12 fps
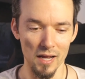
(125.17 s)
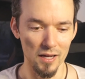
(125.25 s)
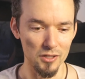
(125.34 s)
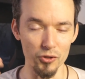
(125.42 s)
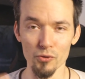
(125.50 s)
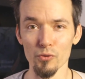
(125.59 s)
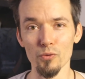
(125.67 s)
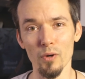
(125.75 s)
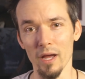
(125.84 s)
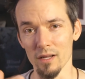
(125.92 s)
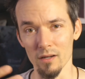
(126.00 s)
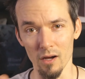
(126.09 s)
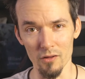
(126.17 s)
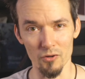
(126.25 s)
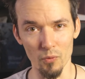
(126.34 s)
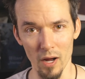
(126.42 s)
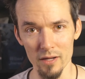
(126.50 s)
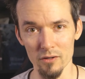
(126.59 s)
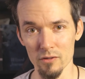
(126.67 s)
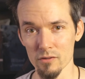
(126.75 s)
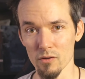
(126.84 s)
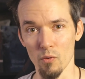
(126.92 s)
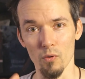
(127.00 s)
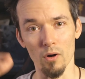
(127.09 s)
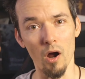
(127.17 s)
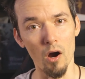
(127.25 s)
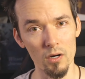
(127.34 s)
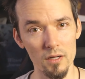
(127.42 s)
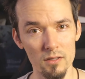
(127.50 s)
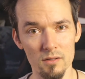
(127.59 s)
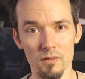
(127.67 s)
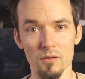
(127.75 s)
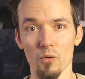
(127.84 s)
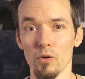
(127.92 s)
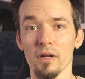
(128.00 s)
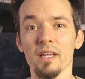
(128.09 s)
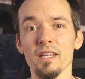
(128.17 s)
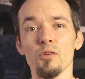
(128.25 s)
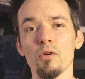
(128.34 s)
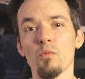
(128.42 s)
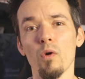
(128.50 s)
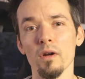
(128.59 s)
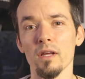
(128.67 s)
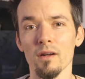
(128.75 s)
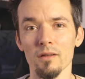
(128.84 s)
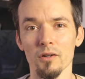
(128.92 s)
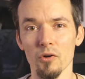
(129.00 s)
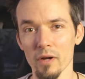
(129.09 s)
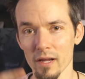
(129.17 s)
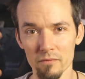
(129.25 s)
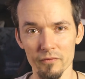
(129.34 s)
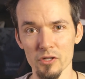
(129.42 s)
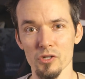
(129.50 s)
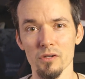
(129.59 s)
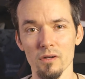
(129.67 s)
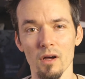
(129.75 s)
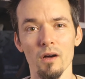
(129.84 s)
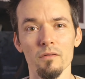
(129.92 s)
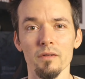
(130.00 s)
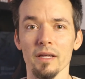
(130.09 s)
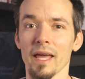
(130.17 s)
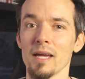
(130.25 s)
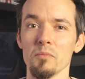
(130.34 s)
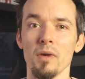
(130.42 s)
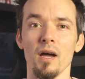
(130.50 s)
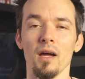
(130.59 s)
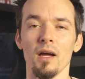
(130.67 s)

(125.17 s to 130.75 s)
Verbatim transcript: you and other writers or artists or anyone working on the creative vision of the game